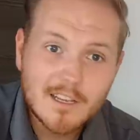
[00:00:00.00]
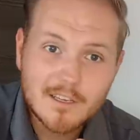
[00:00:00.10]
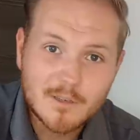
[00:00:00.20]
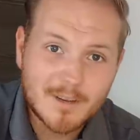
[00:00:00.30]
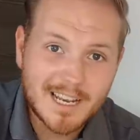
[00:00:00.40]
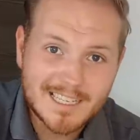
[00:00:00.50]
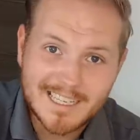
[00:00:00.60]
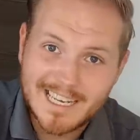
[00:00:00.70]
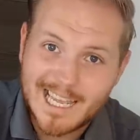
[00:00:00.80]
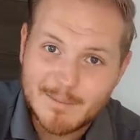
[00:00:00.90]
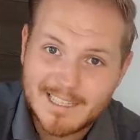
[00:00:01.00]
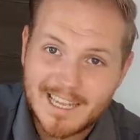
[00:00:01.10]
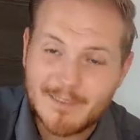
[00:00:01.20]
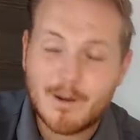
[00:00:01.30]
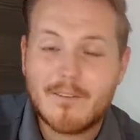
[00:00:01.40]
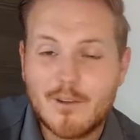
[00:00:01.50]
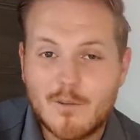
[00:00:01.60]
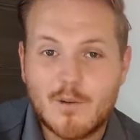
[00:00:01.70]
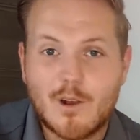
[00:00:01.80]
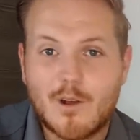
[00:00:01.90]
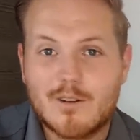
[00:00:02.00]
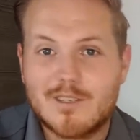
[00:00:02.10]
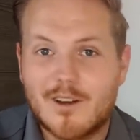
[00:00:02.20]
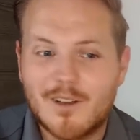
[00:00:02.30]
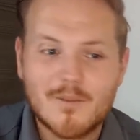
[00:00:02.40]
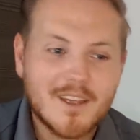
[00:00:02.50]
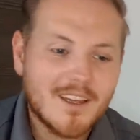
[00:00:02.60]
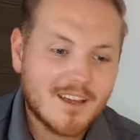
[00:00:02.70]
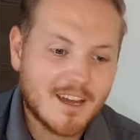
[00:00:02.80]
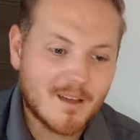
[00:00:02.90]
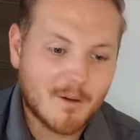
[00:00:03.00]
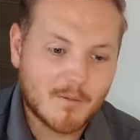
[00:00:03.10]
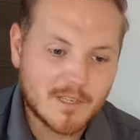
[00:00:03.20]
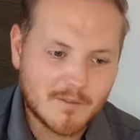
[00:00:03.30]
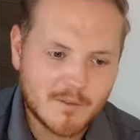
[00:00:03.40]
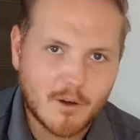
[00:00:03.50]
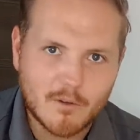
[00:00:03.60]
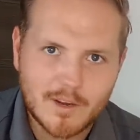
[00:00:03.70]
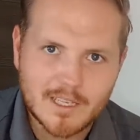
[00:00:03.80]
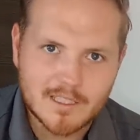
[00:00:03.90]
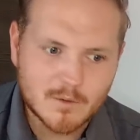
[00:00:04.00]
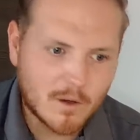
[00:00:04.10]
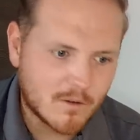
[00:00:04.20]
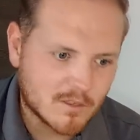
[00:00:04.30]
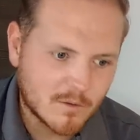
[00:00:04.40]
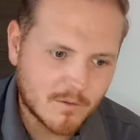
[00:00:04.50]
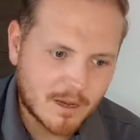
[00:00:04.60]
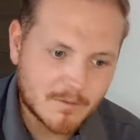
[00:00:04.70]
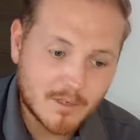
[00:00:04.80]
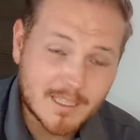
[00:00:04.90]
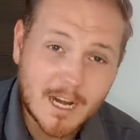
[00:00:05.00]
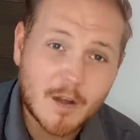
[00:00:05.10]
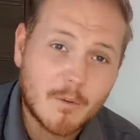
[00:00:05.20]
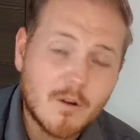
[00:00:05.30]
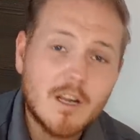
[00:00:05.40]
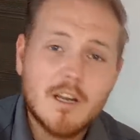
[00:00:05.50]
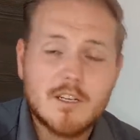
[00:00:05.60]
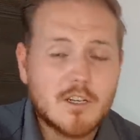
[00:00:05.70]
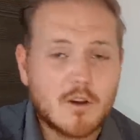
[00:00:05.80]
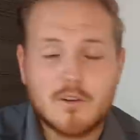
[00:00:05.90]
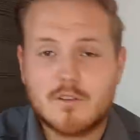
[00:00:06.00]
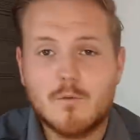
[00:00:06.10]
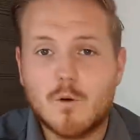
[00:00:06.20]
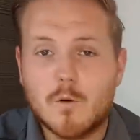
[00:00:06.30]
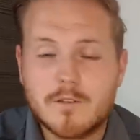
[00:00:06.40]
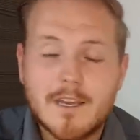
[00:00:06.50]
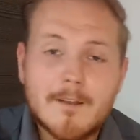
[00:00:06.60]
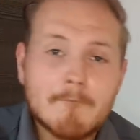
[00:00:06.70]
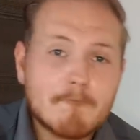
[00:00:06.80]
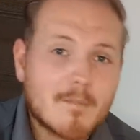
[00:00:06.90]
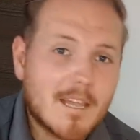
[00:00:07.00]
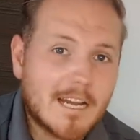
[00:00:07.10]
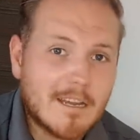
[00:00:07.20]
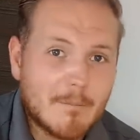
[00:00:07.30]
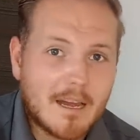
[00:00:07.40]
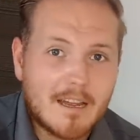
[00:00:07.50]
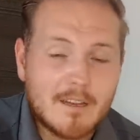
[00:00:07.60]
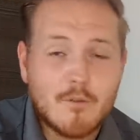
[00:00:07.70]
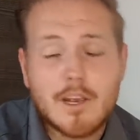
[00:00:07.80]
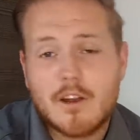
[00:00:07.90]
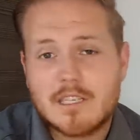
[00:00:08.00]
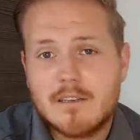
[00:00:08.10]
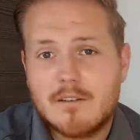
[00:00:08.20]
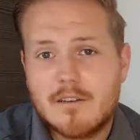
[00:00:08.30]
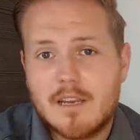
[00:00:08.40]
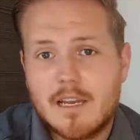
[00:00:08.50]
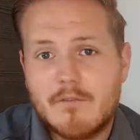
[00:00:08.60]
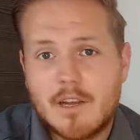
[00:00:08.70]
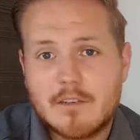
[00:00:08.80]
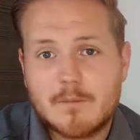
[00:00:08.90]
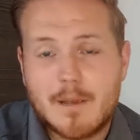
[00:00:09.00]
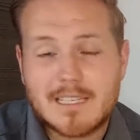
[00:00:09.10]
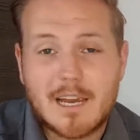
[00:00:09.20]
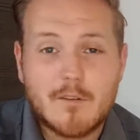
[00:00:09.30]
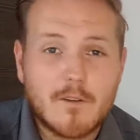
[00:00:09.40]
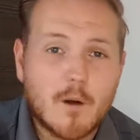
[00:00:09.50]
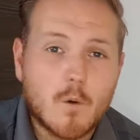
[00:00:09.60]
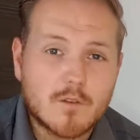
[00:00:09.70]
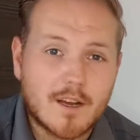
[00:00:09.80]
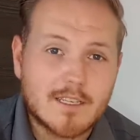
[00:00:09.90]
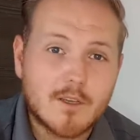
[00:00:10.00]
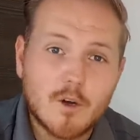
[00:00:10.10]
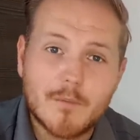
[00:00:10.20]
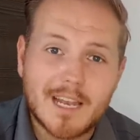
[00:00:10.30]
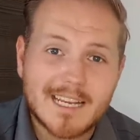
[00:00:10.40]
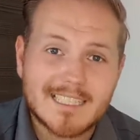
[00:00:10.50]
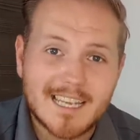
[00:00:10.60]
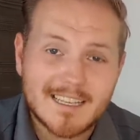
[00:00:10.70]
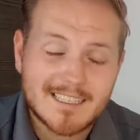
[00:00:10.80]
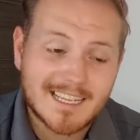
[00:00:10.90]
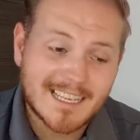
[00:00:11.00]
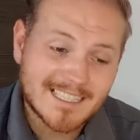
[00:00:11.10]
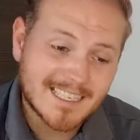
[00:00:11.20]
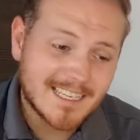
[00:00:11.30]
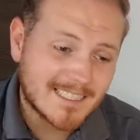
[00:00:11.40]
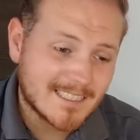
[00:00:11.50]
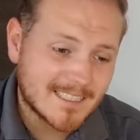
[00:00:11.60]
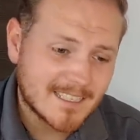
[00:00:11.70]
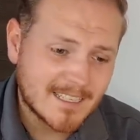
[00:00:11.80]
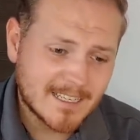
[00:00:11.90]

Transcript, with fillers: There's some classic names in there you probably haven't heard for a long time. Uh, obviously for the right reasons as well, because some of them are absolutely terrible. Shock us And you, remember, and you realise in, in, retrospect how far Wolves have actually come in the last 10, 10 seasons.